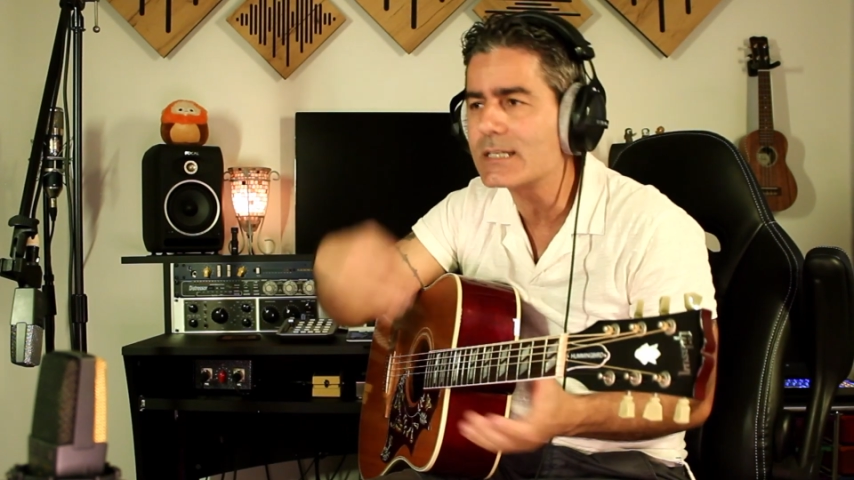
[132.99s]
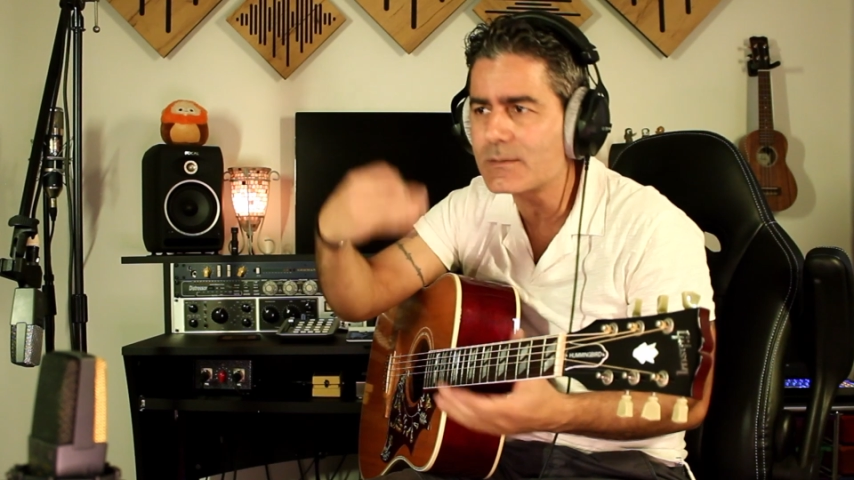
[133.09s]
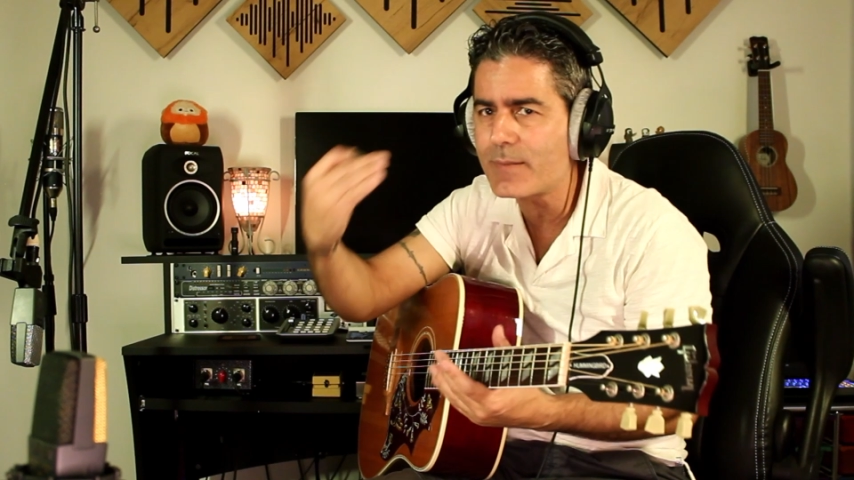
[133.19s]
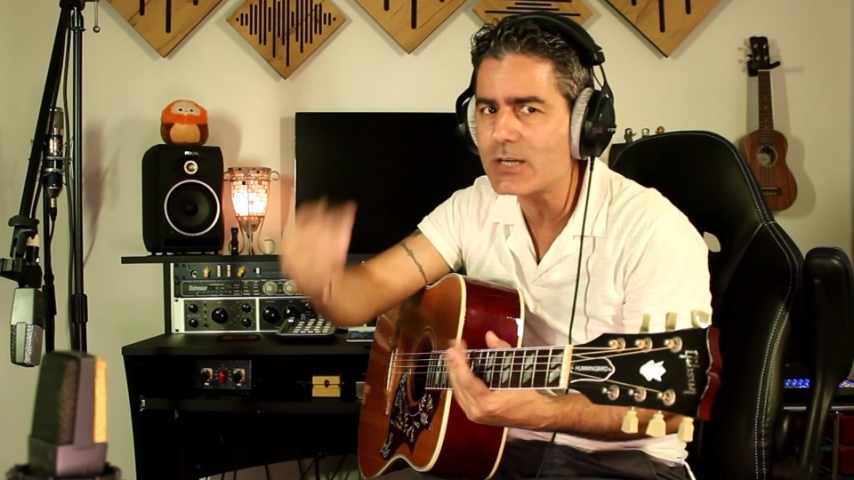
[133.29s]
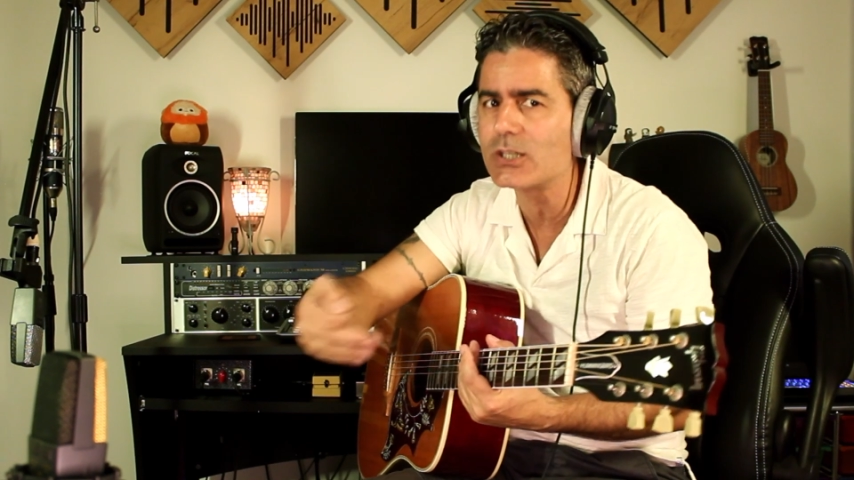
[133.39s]

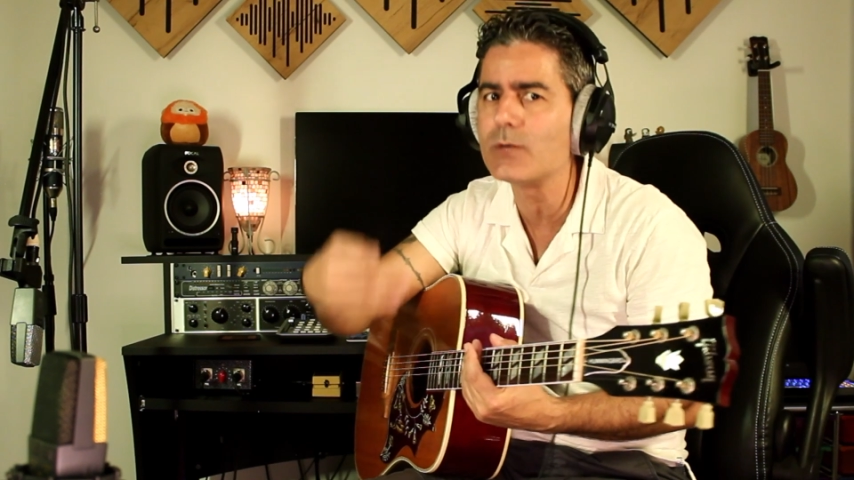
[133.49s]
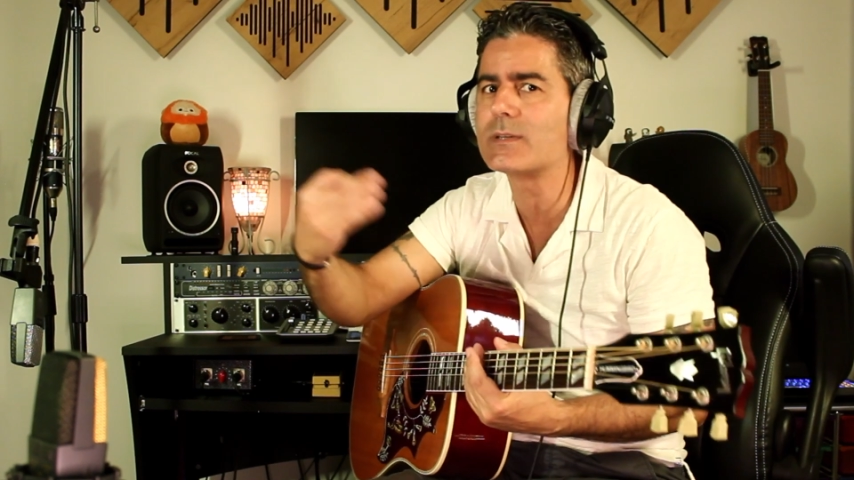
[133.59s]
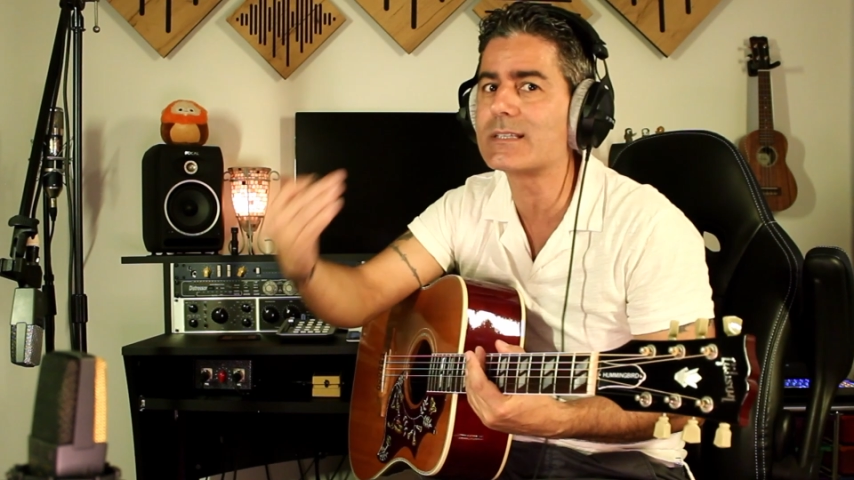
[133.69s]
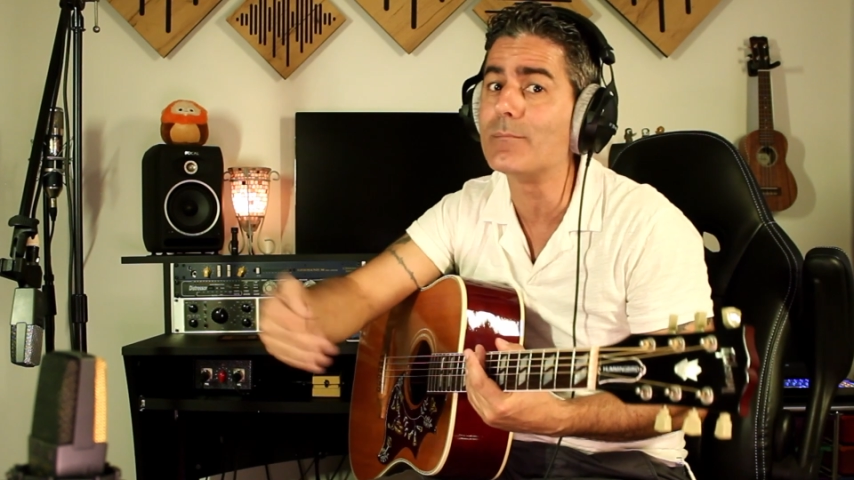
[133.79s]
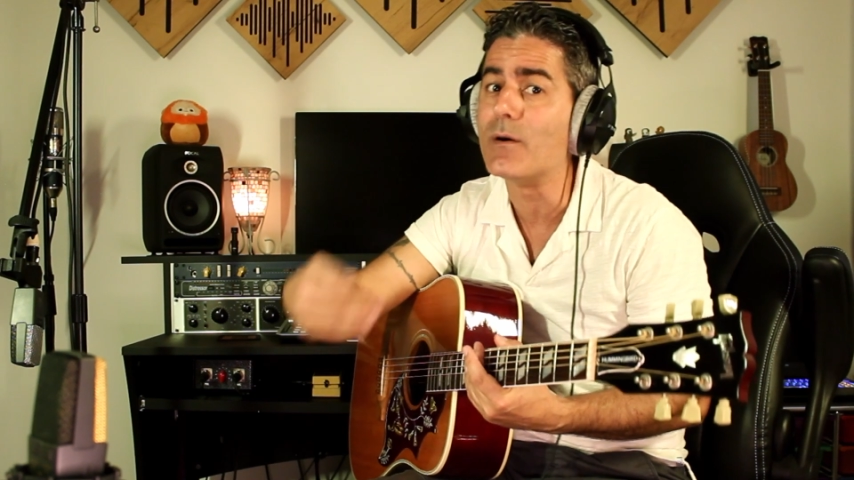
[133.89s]
especially
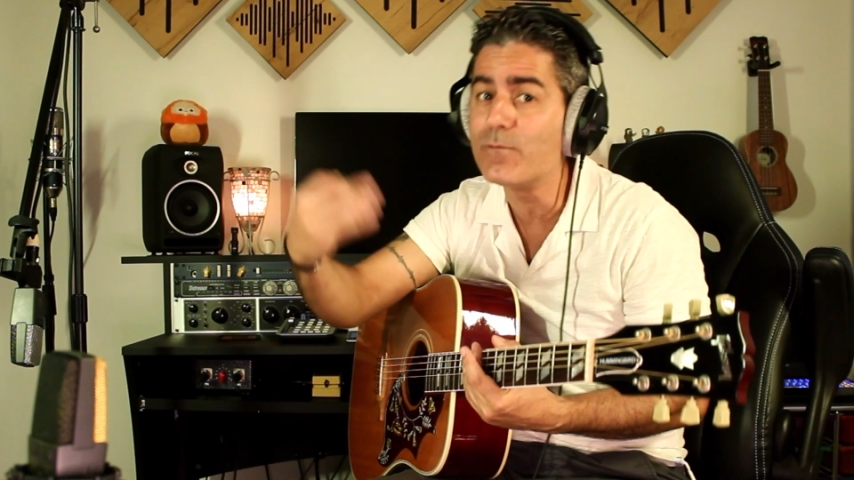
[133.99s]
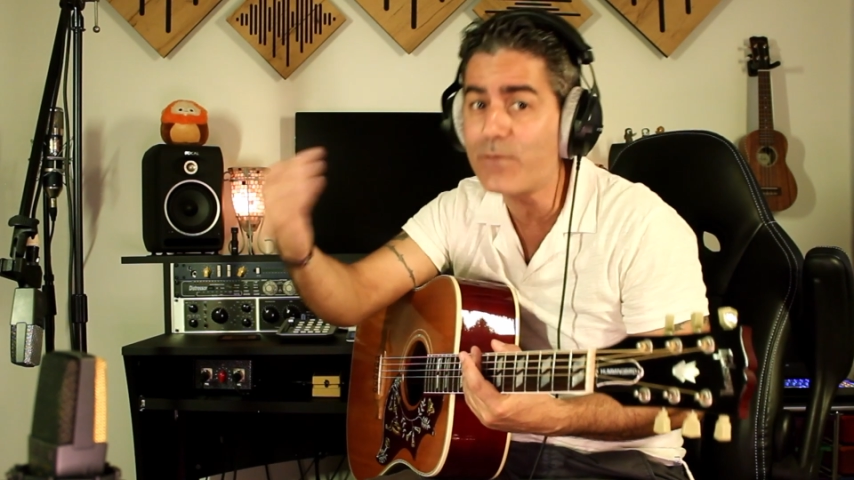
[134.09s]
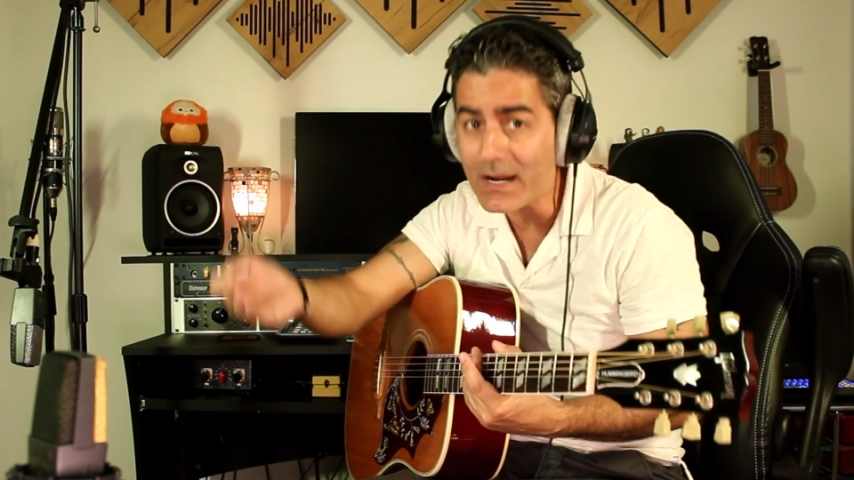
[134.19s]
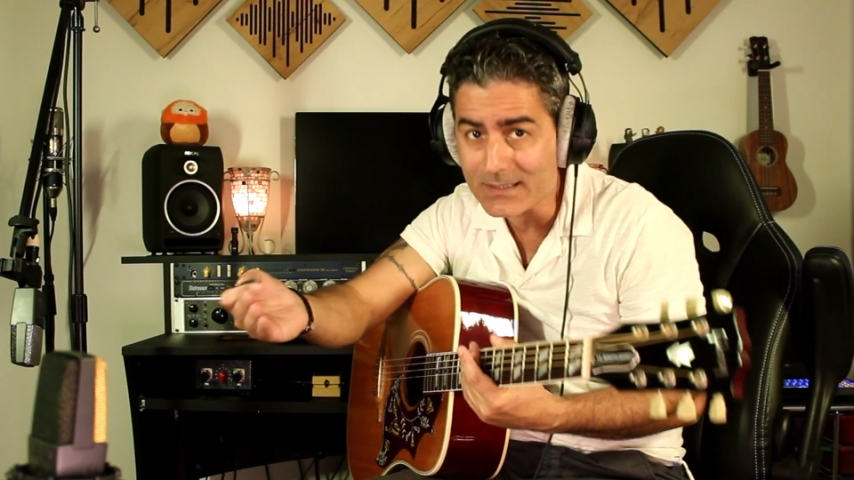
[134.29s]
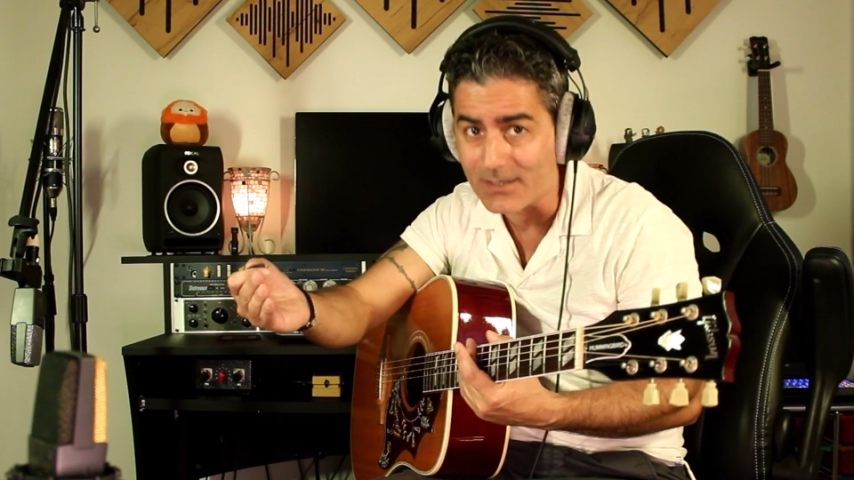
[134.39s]
with some
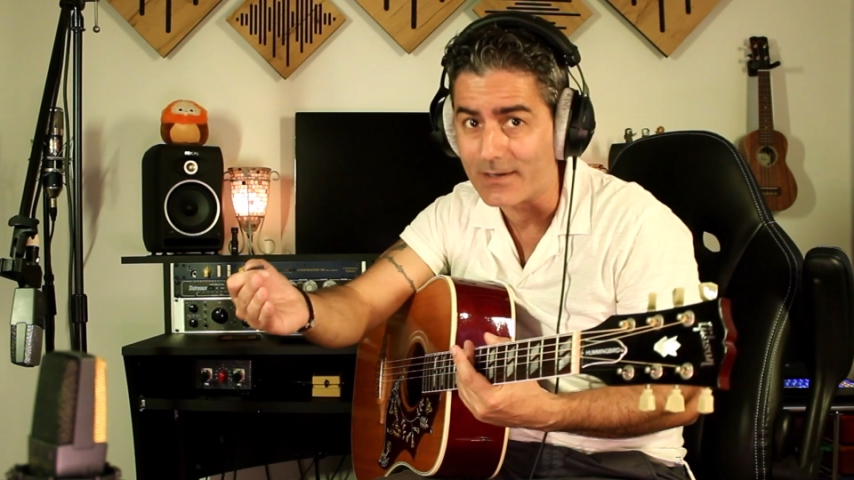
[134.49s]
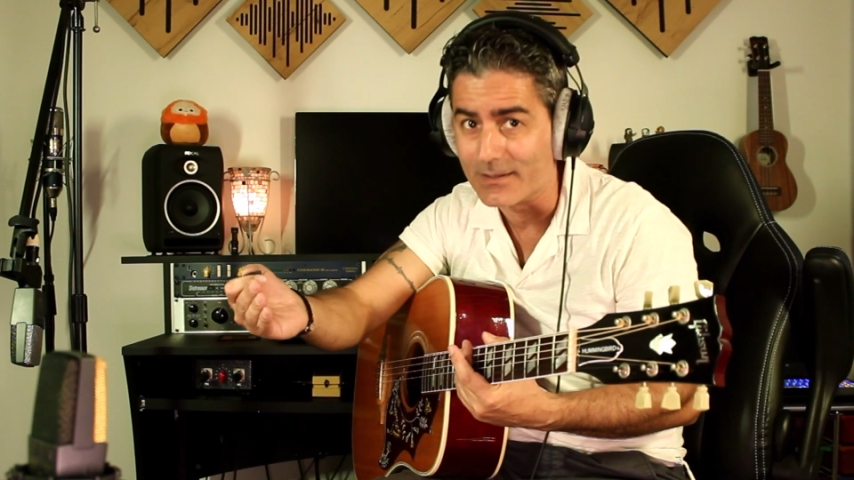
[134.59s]
effects on